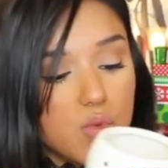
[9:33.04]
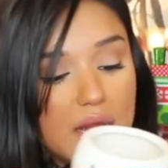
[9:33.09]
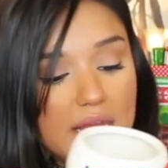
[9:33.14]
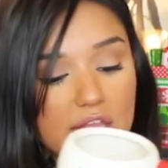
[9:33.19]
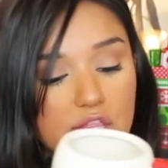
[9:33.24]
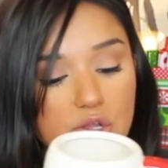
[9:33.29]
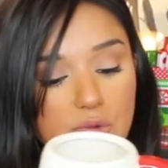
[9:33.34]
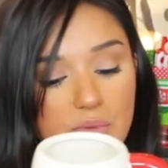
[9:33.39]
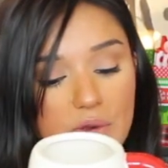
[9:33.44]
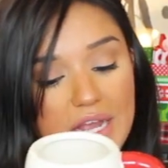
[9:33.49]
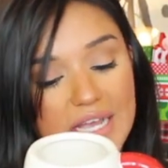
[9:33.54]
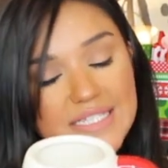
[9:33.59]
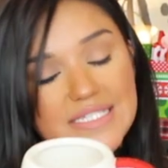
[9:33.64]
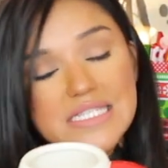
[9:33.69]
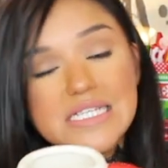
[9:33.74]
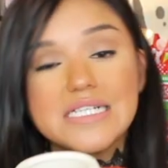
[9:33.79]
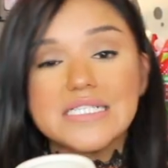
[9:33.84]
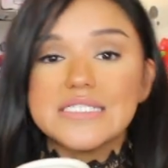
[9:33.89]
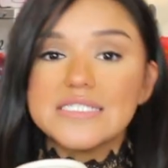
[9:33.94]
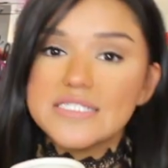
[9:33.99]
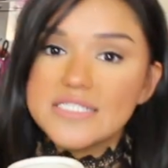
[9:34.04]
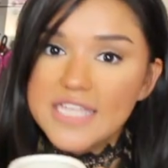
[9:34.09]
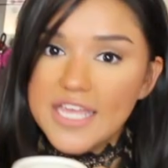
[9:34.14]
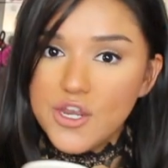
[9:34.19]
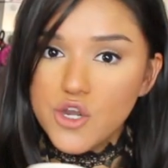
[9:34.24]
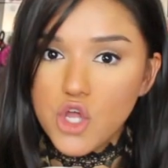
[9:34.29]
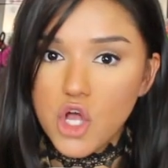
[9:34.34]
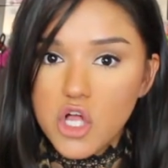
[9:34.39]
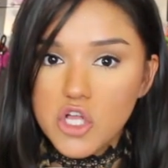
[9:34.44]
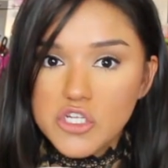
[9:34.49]
regular price
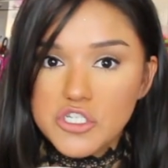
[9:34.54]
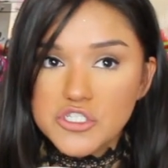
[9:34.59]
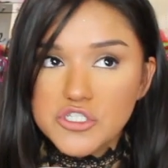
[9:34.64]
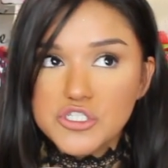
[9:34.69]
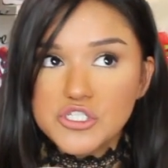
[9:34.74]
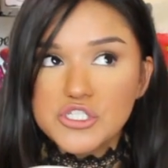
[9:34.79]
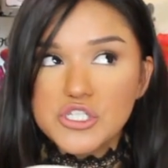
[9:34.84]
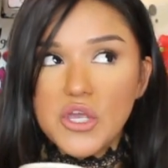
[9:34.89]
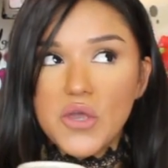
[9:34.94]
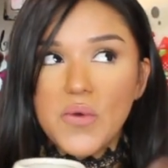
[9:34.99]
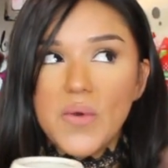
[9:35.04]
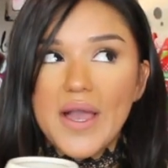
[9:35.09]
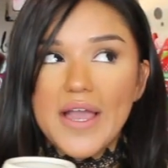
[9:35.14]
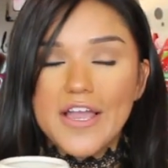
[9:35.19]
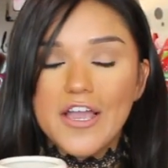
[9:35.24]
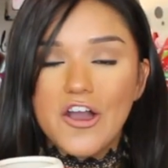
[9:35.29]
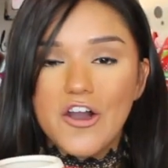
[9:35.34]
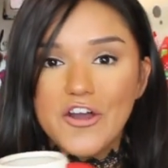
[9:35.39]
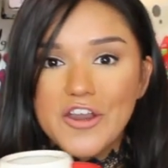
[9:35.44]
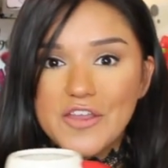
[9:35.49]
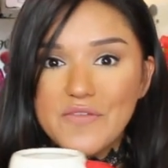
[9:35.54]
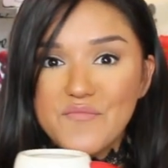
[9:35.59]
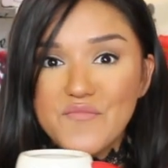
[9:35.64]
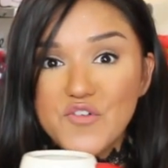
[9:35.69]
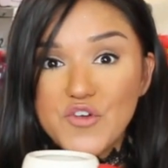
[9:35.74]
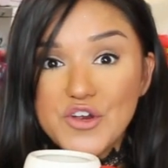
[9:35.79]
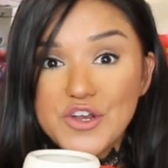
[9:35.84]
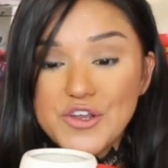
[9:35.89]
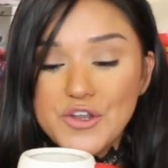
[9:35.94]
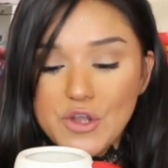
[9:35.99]
$10, so I got him
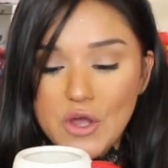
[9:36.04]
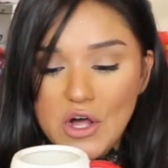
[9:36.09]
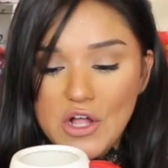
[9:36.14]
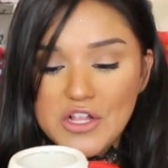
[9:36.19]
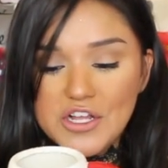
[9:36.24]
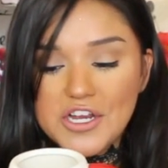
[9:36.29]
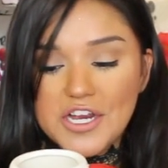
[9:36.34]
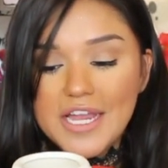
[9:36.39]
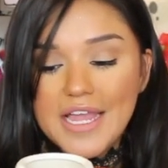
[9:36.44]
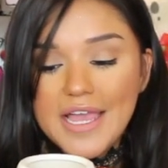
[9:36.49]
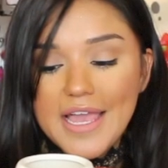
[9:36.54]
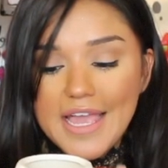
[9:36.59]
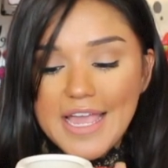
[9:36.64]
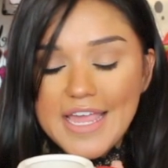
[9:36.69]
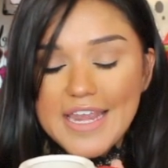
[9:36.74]
for a dollar,